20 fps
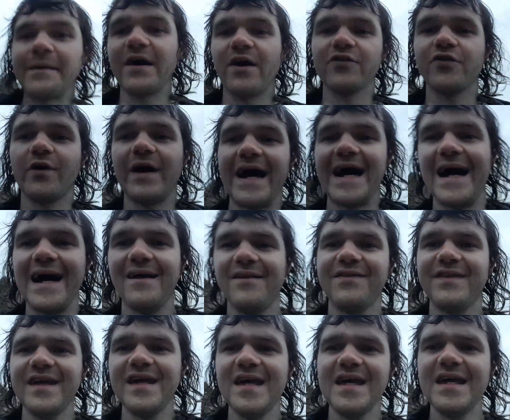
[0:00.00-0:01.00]
I also had
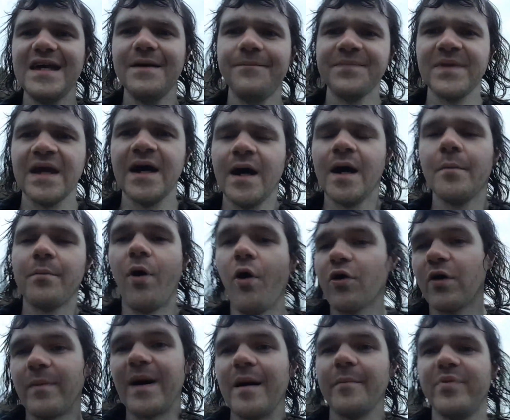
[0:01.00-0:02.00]
the
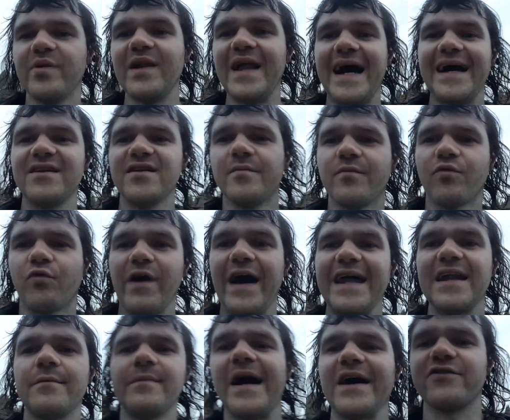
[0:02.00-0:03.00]
Pokemon Platinum
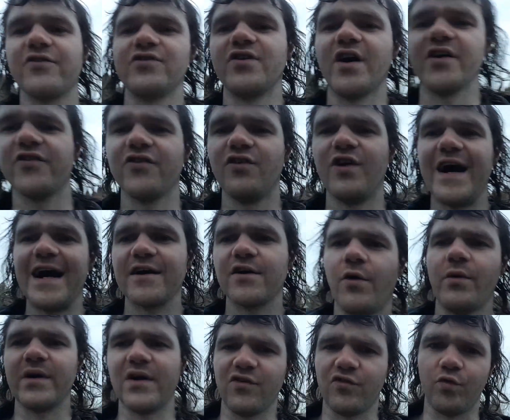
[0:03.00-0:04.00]
Randomizer Nuzlocke
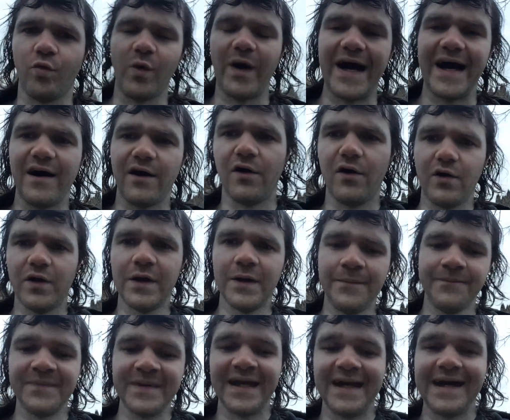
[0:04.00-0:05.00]
going as well.
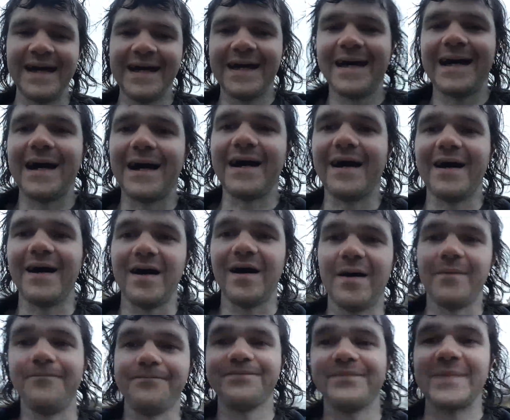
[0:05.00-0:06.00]

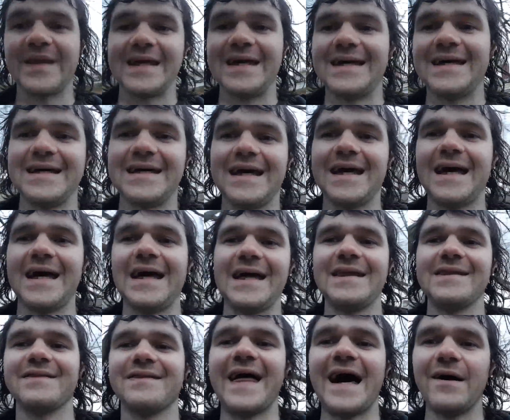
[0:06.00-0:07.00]

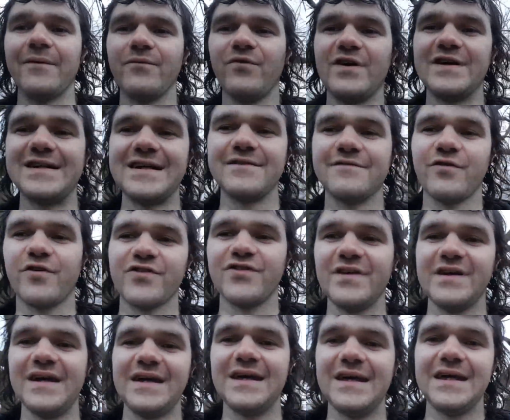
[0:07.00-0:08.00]
That one,
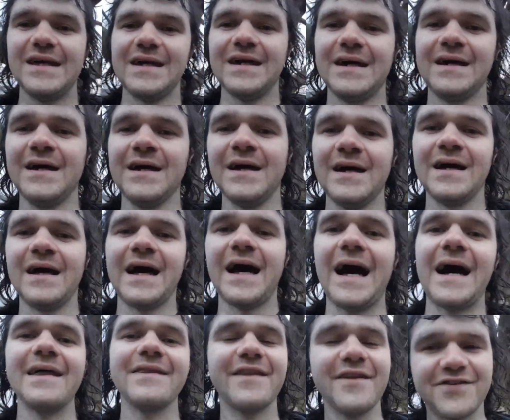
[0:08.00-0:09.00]
unfortunately,
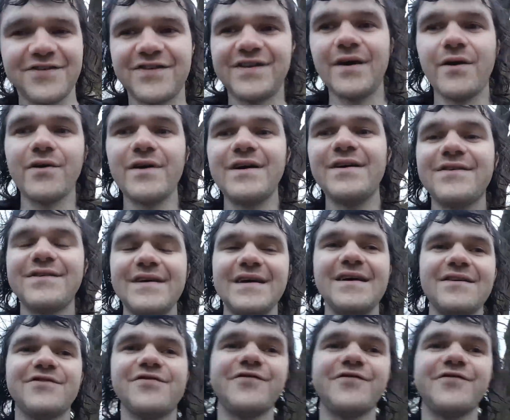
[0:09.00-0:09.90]
the series is